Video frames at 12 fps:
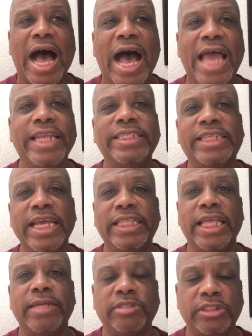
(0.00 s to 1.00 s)
I didn't
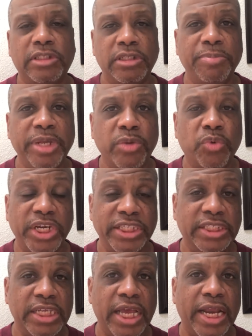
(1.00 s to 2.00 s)
take that to mean what he
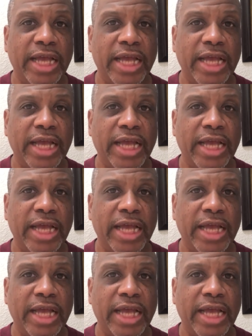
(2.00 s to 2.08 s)
said.